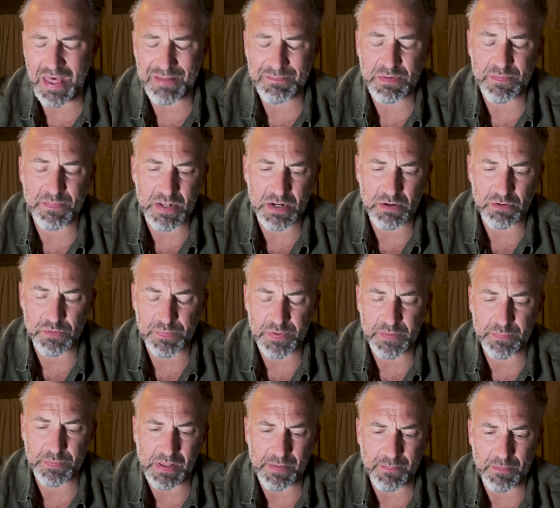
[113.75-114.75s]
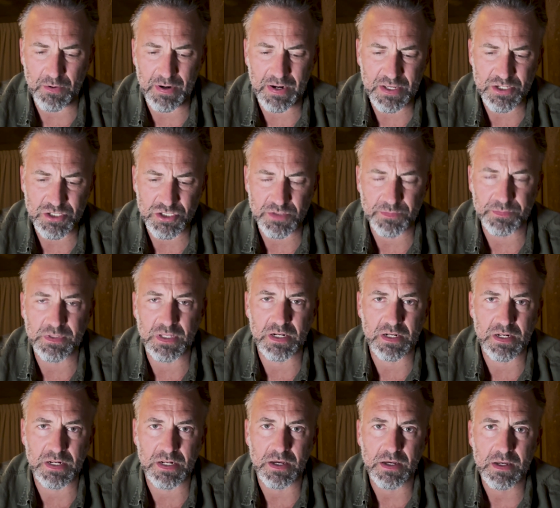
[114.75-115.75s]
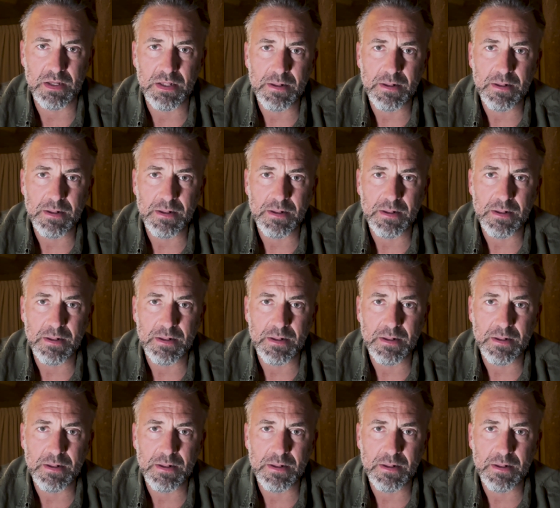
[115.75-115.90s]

and be better with people and my relationship, da, da, da, da.